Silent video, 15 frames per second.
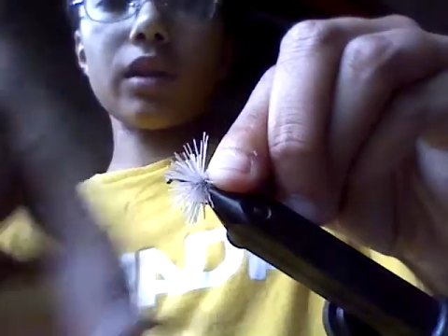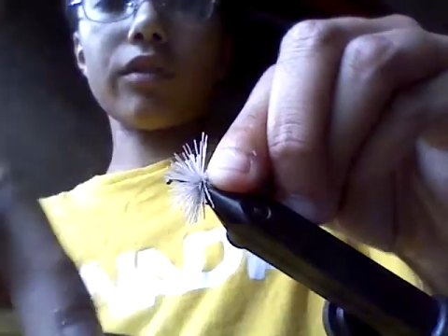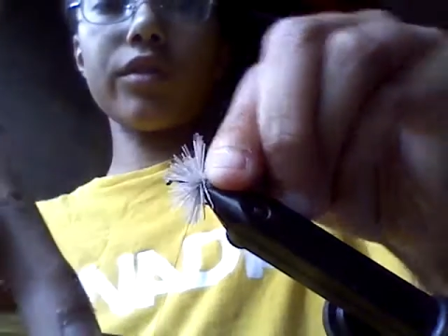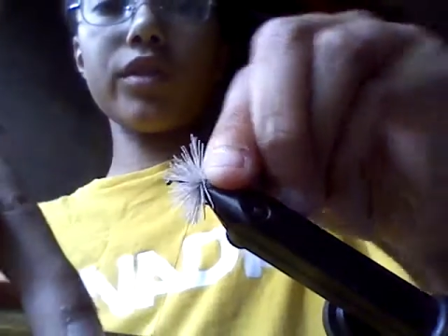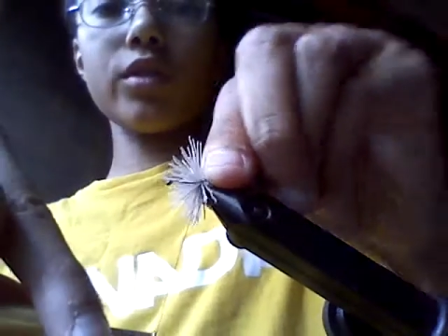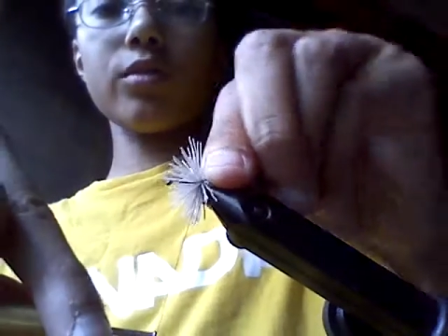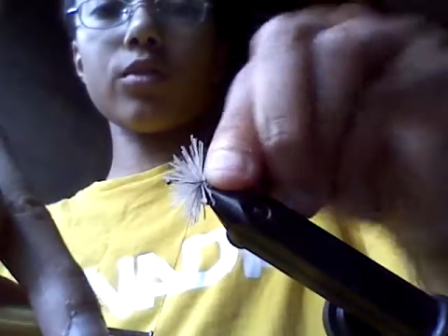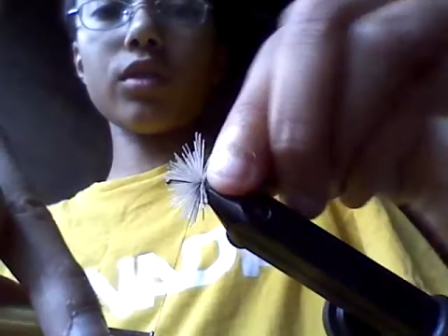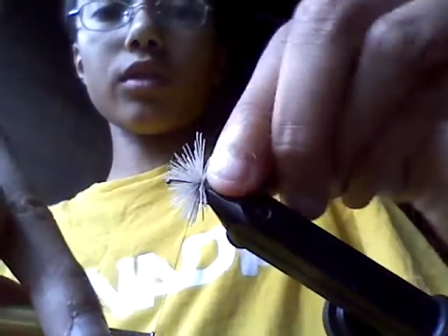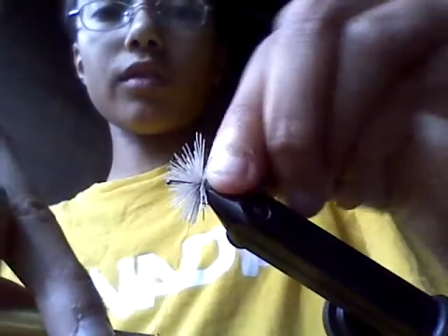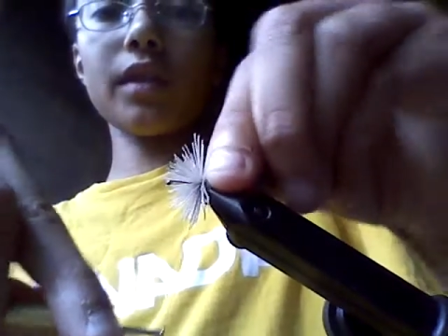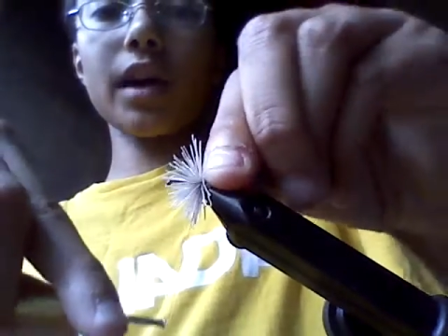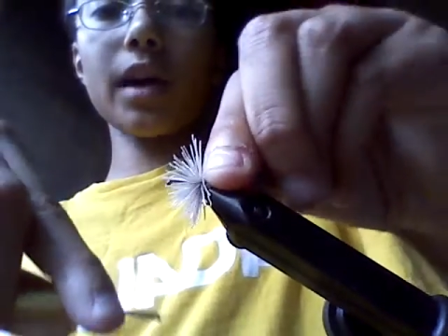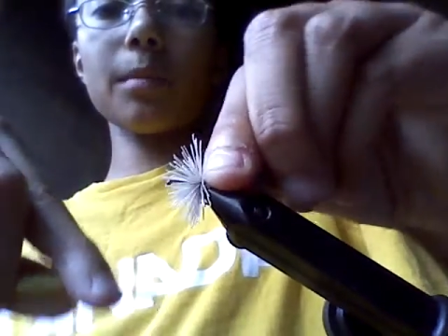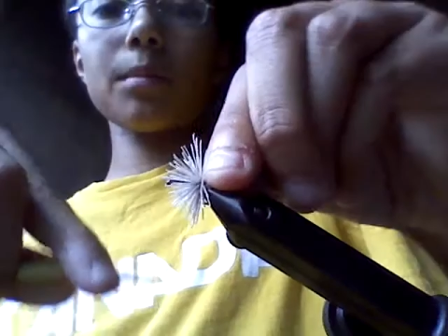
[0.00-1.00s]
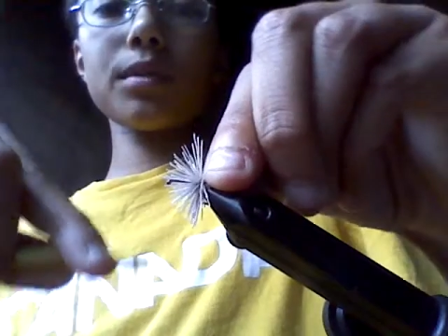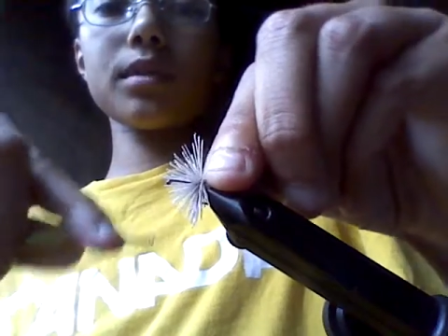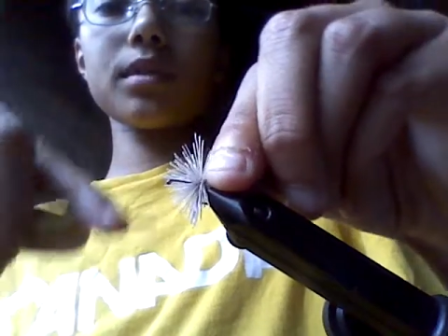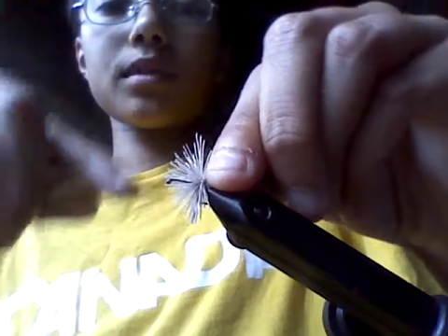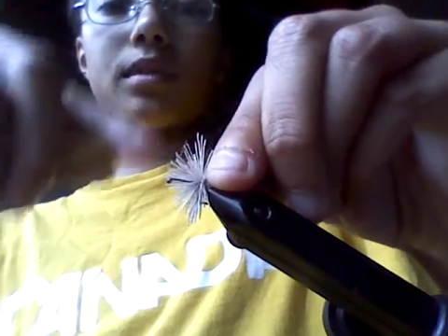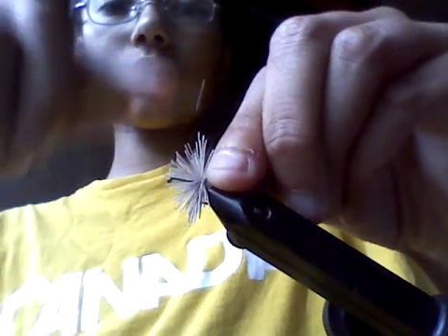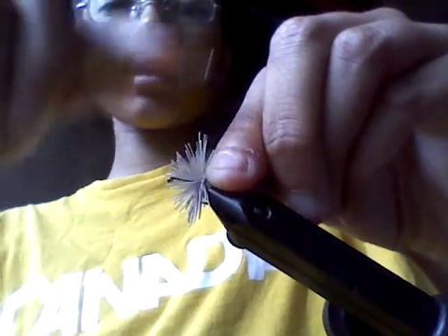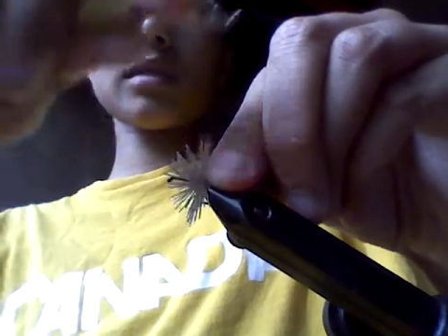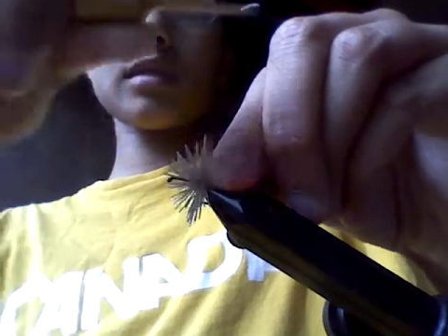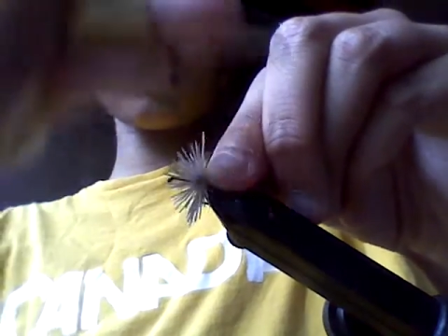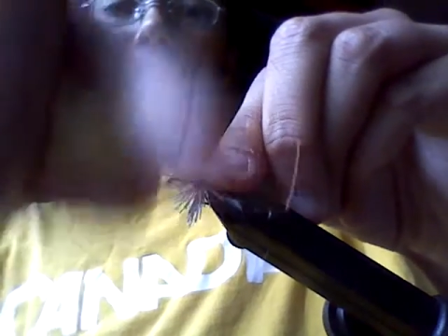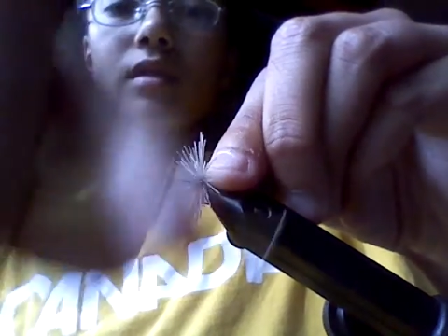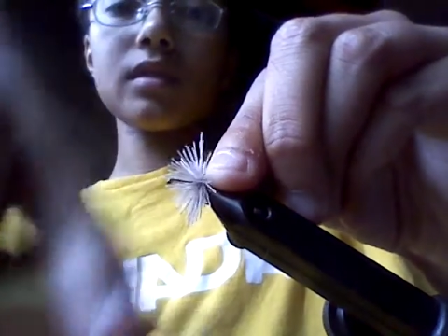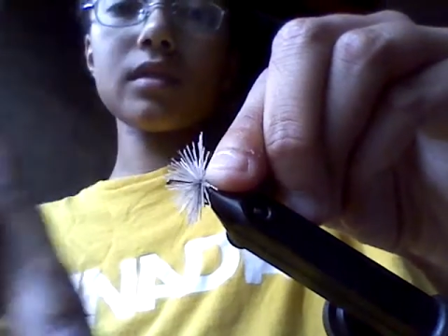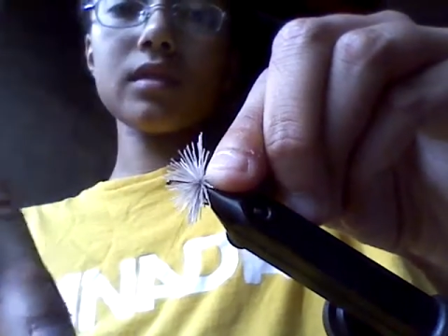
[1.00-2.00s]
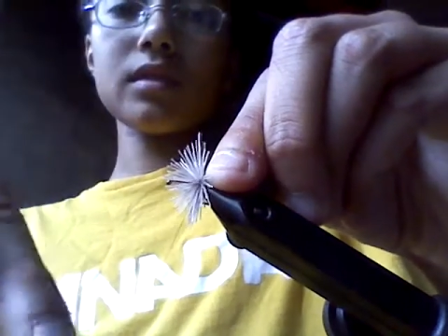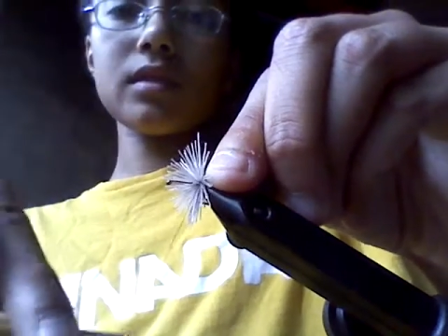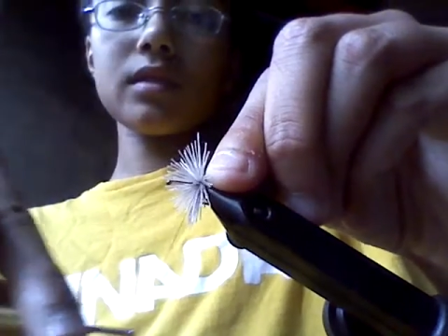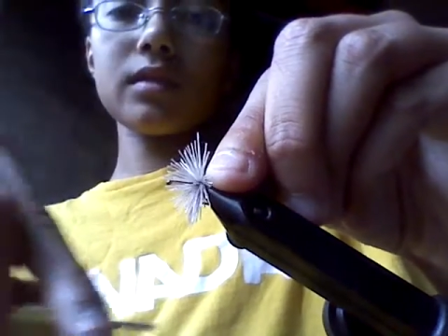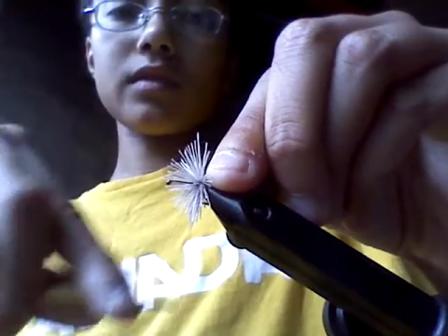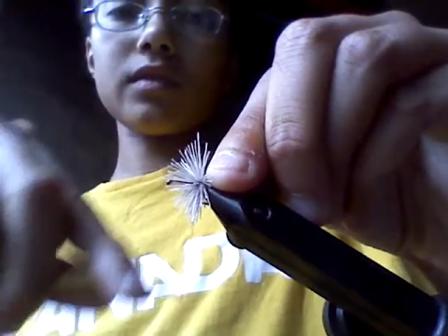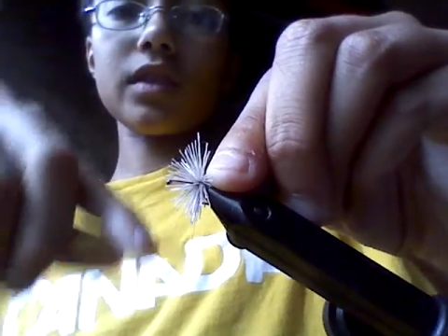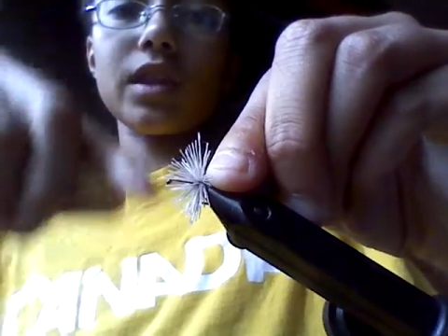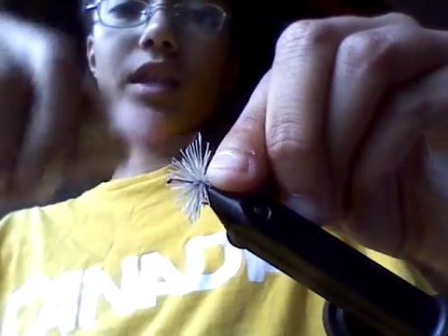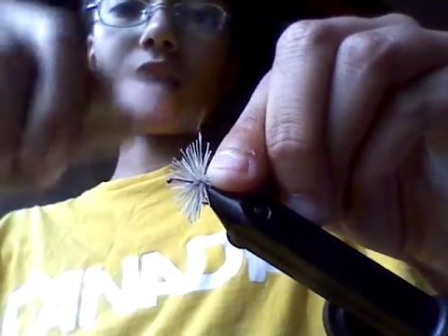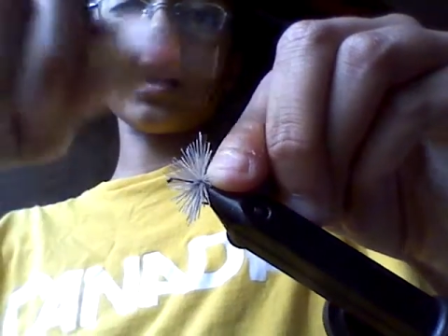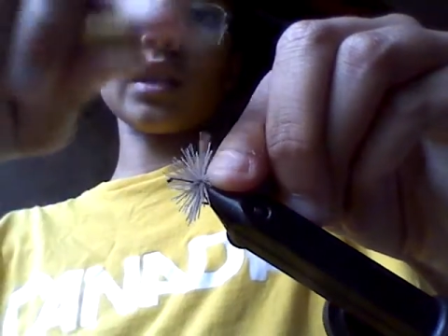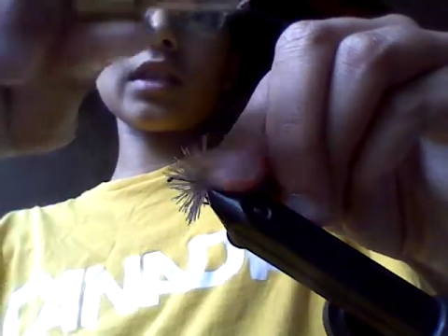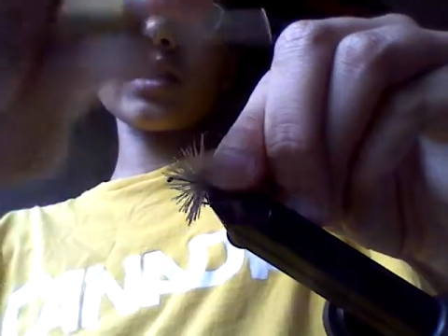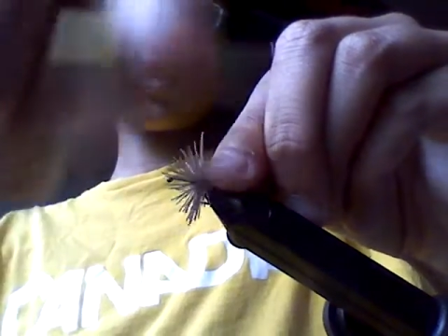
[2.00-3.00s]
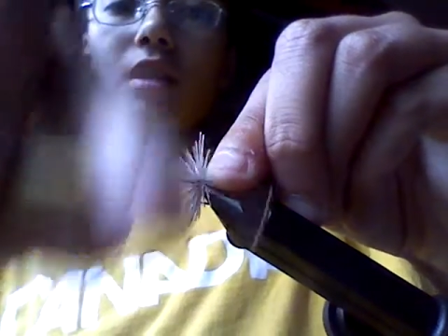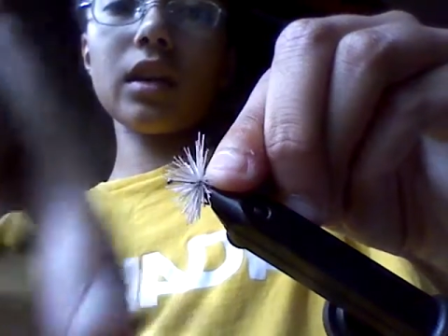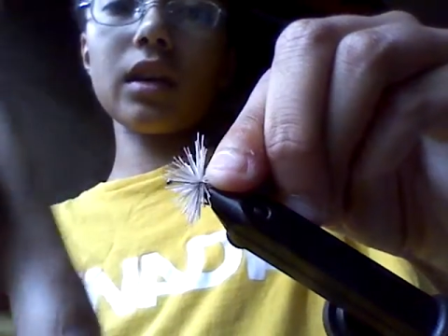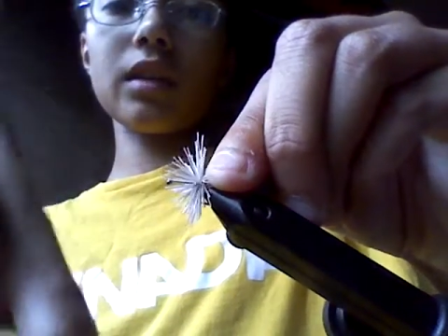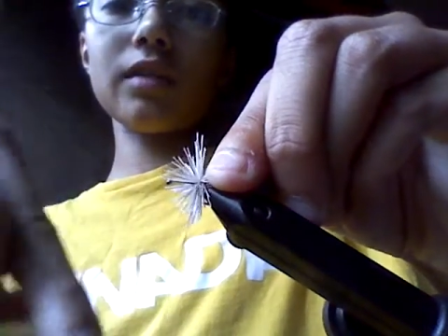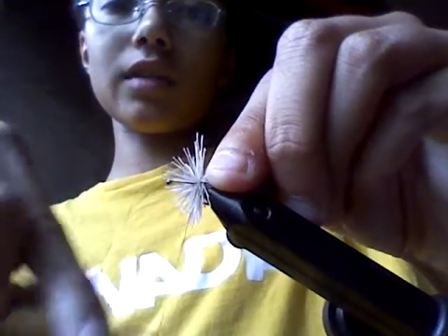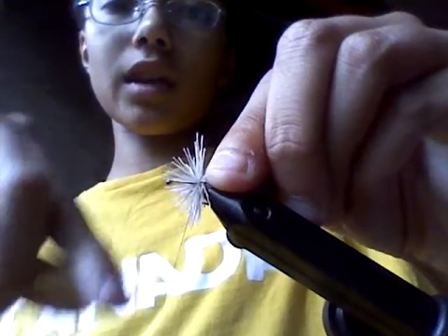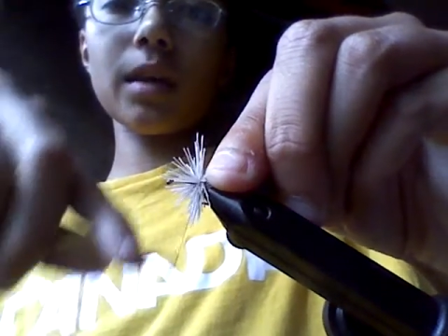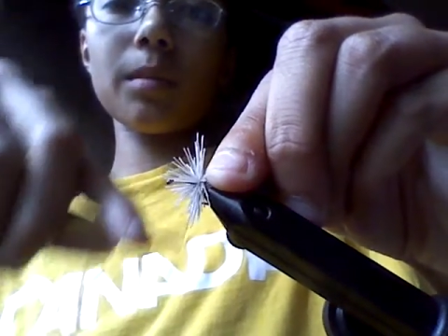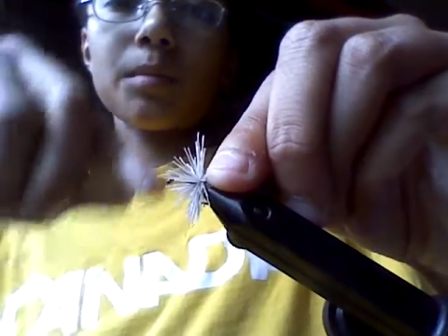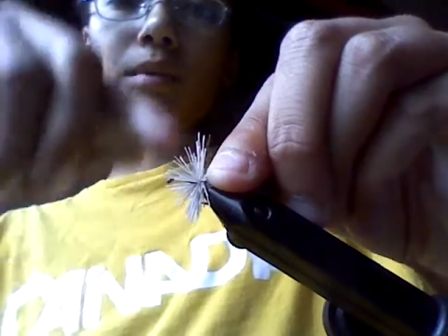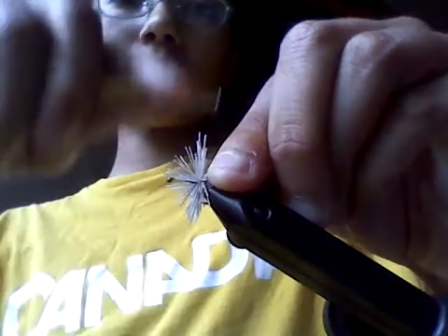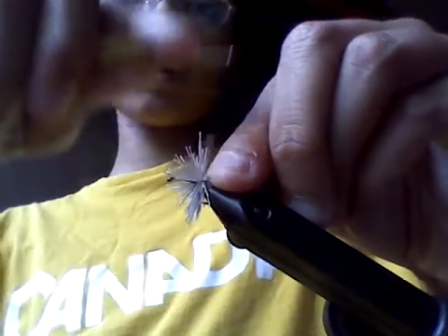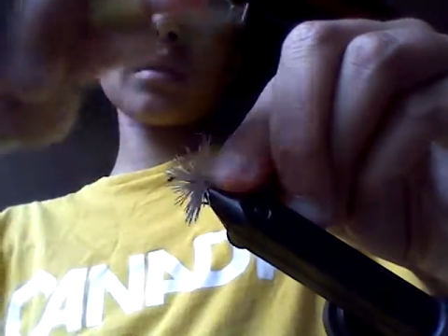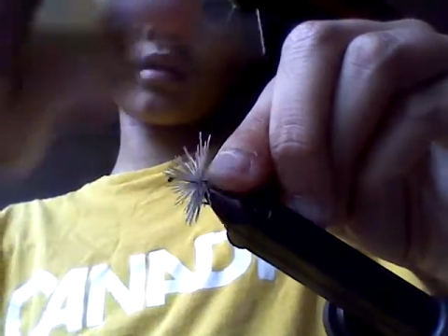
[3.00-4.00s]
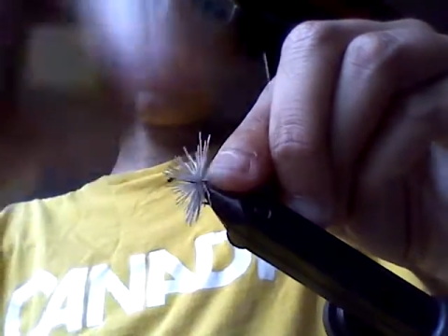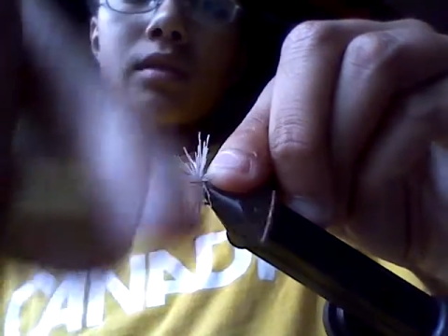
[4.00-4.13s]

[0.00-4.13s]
a few more wraps, very nice tight wraps.